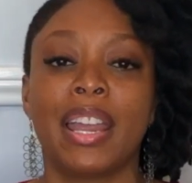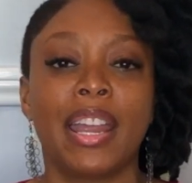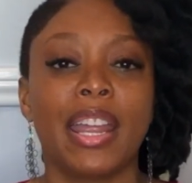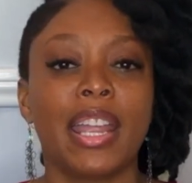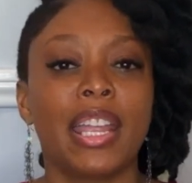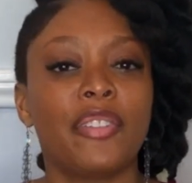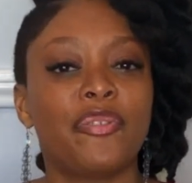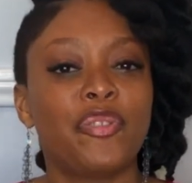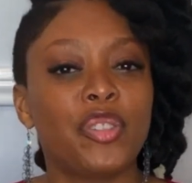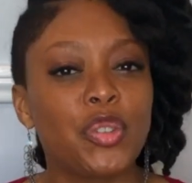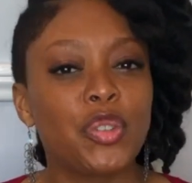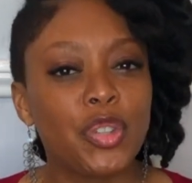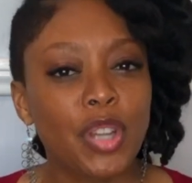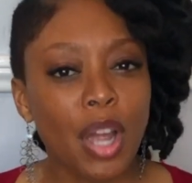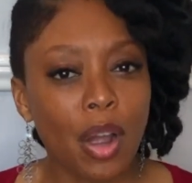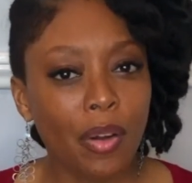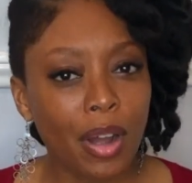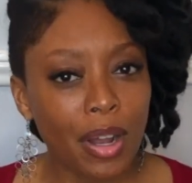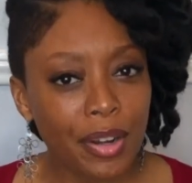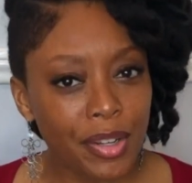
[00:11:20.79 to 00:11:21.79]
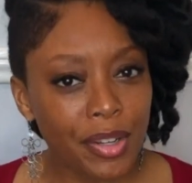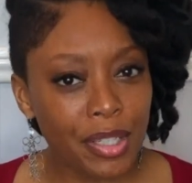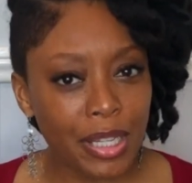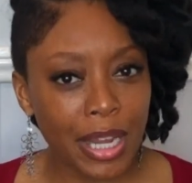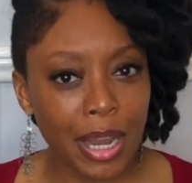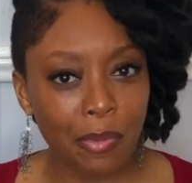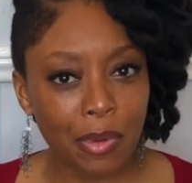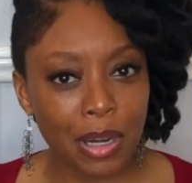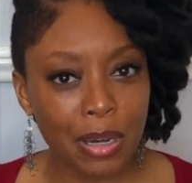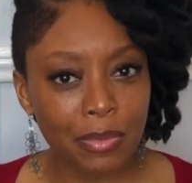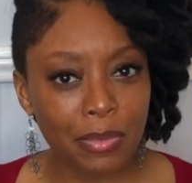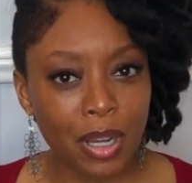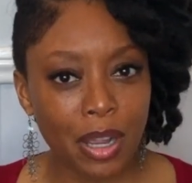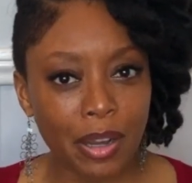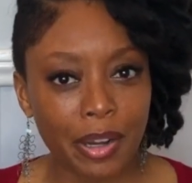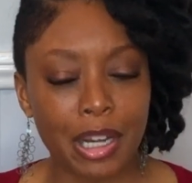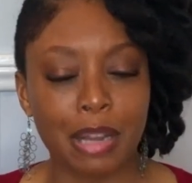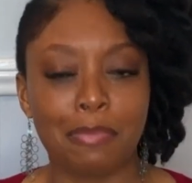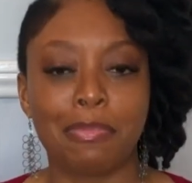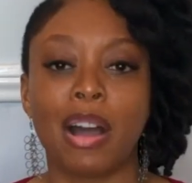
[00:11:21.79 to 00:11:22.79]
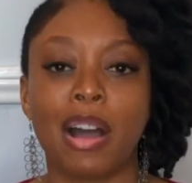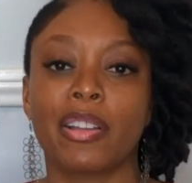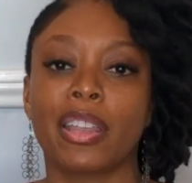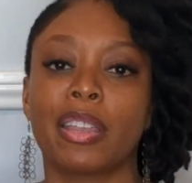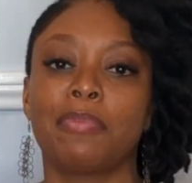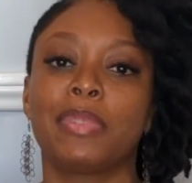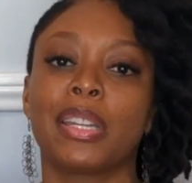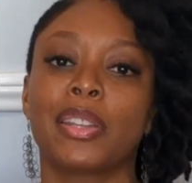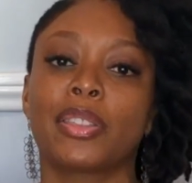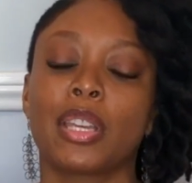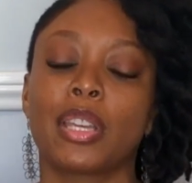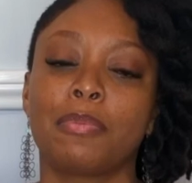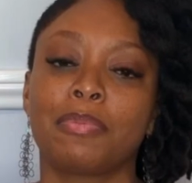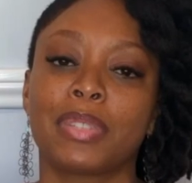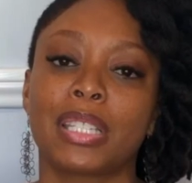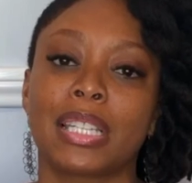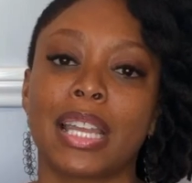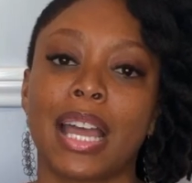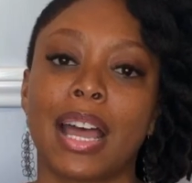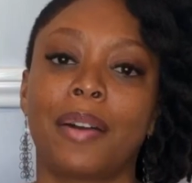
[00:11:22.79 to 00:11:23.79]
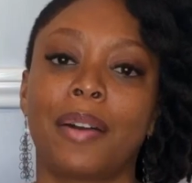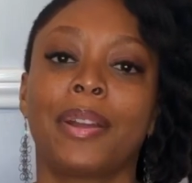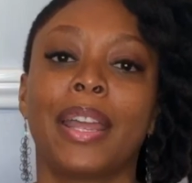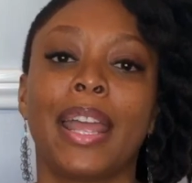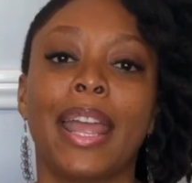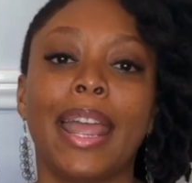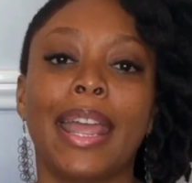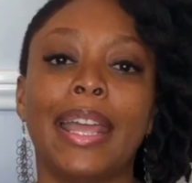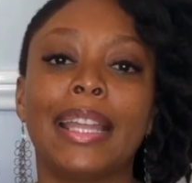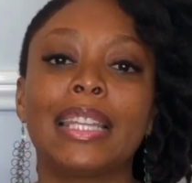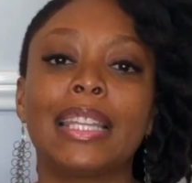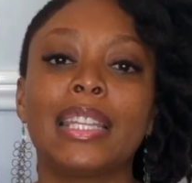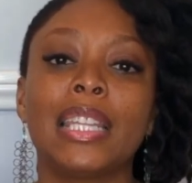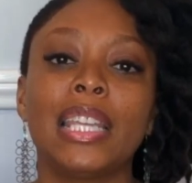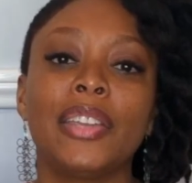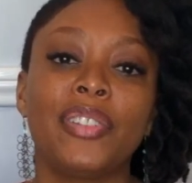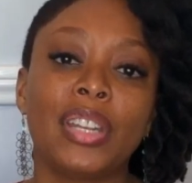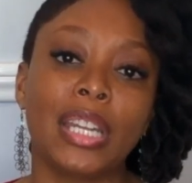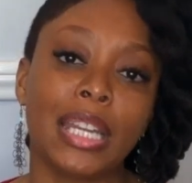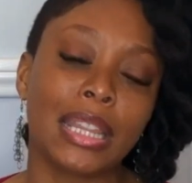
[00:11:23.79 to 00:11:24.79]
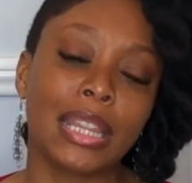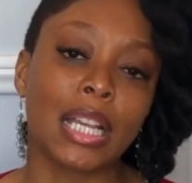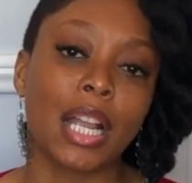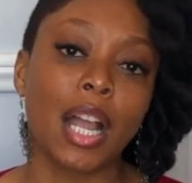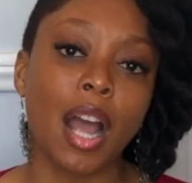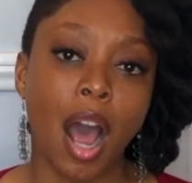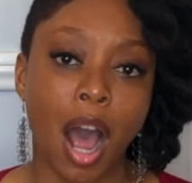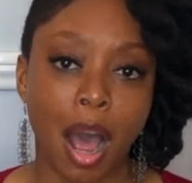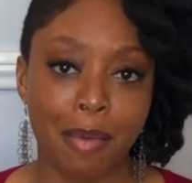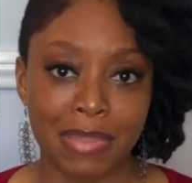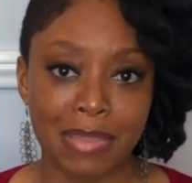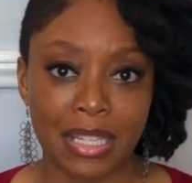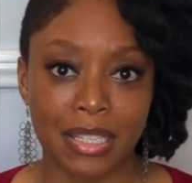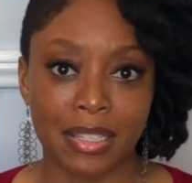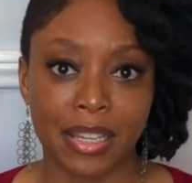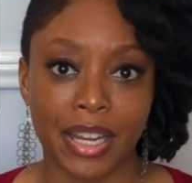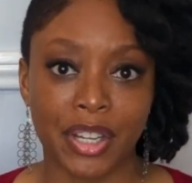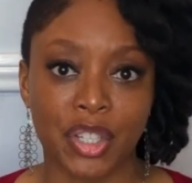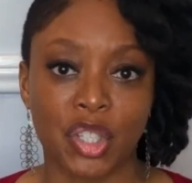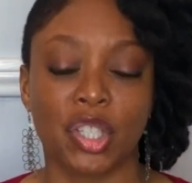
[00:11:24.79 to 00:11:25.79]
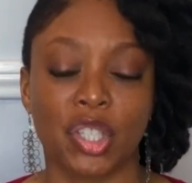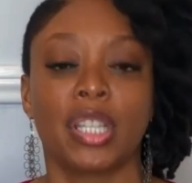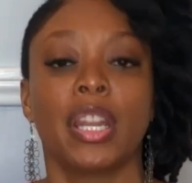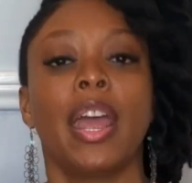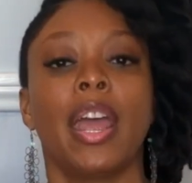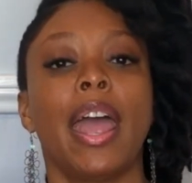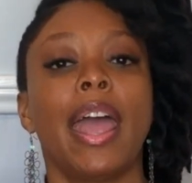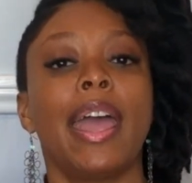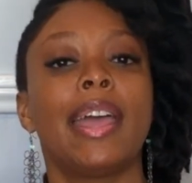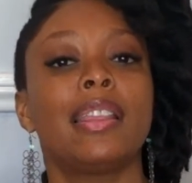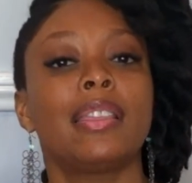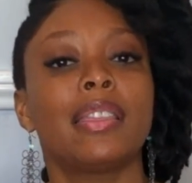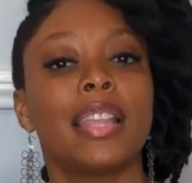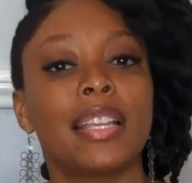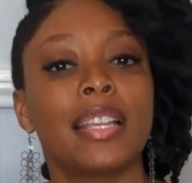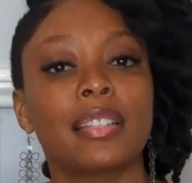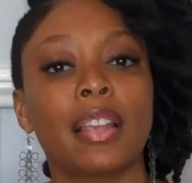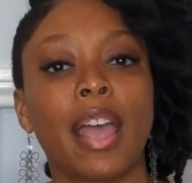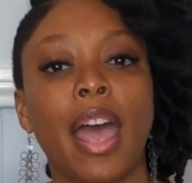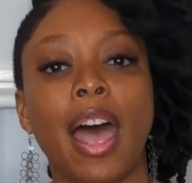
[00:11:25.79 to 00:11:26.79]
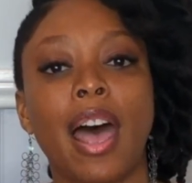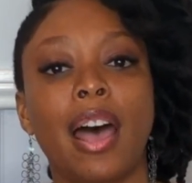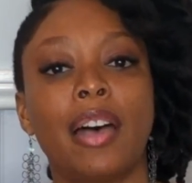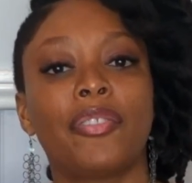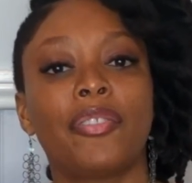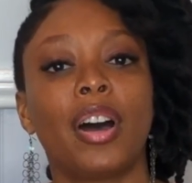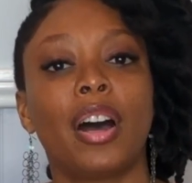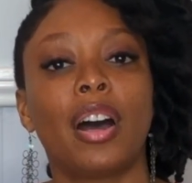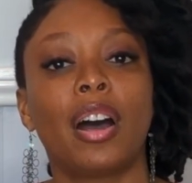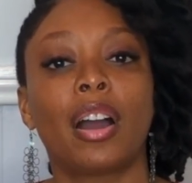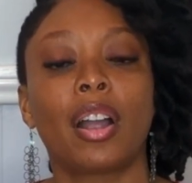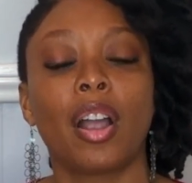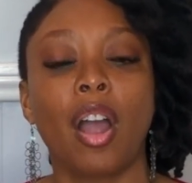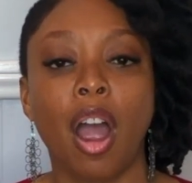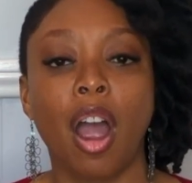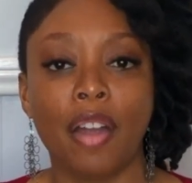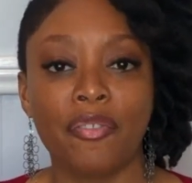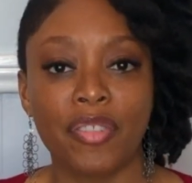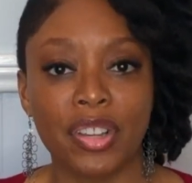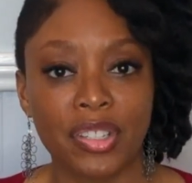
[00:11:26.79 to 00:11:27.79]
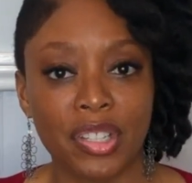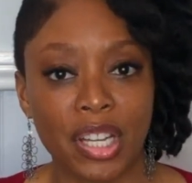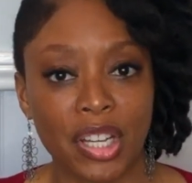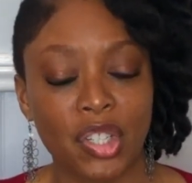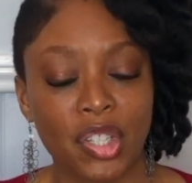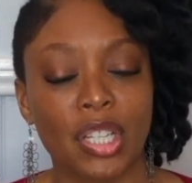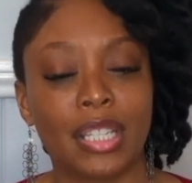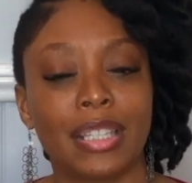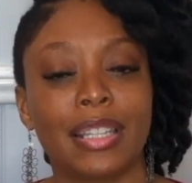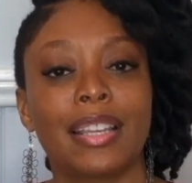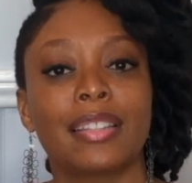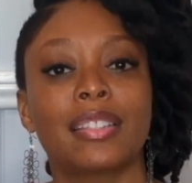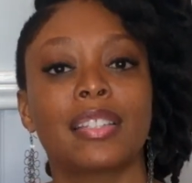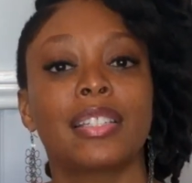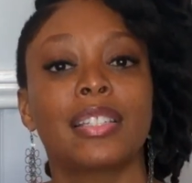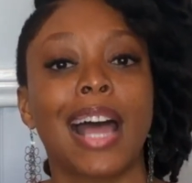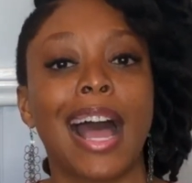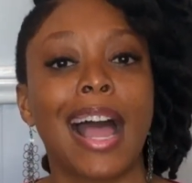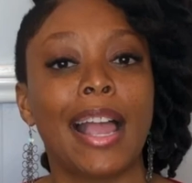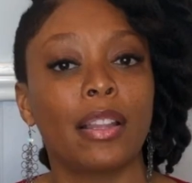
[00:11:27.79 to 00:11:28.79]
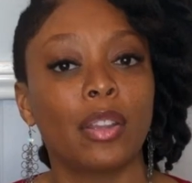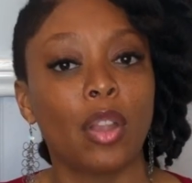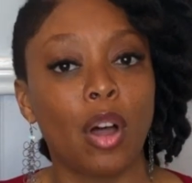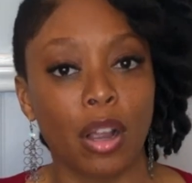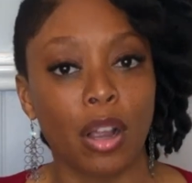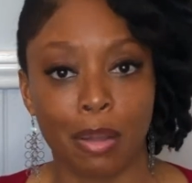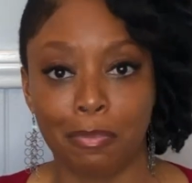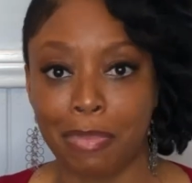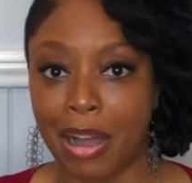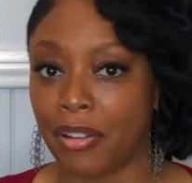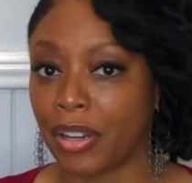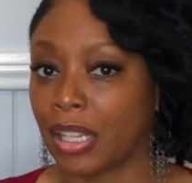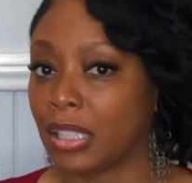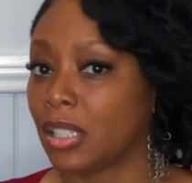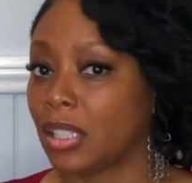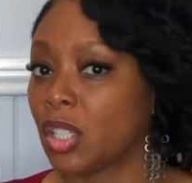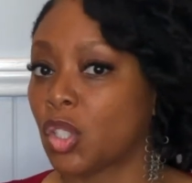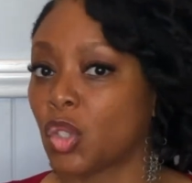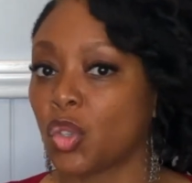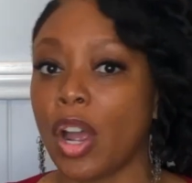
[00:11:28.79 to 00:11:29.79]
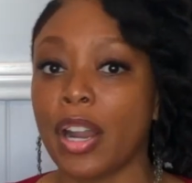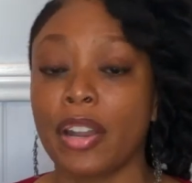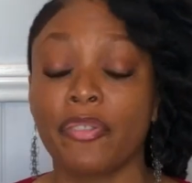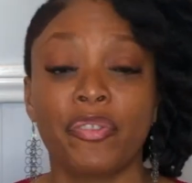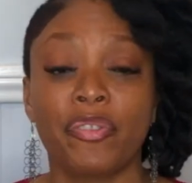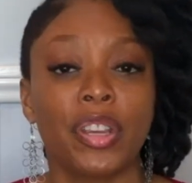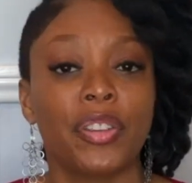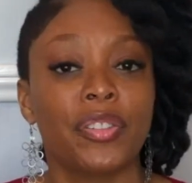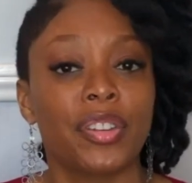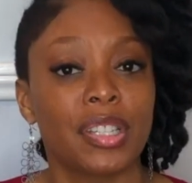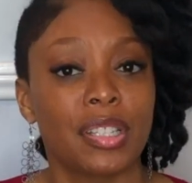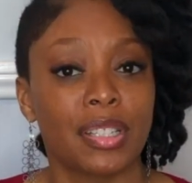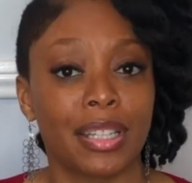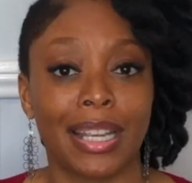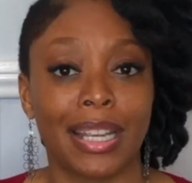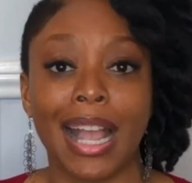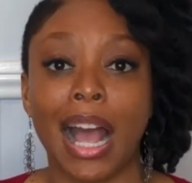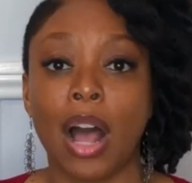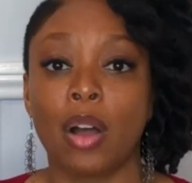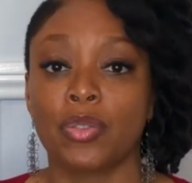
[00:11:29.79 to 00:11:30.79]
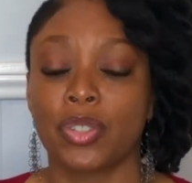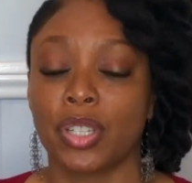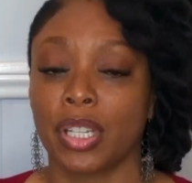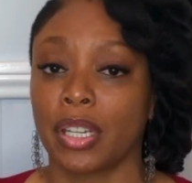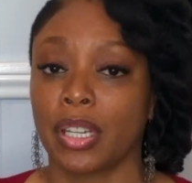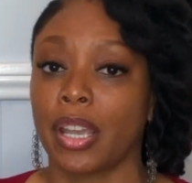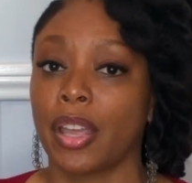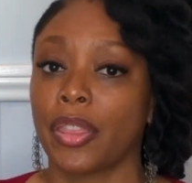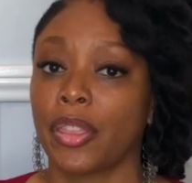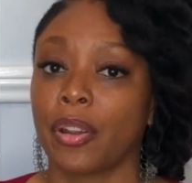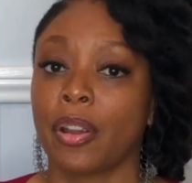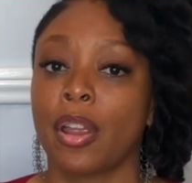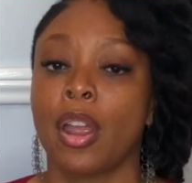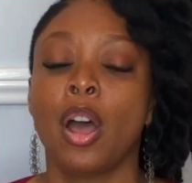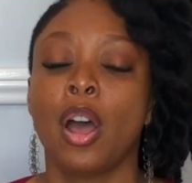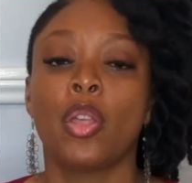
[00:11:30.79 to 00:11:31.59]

If you don't understand what I'm talking about, give me the thumbs down and leave it in the comments section and let's have a conversation. Let's dialogue about it. Let's try to figure this thing out together.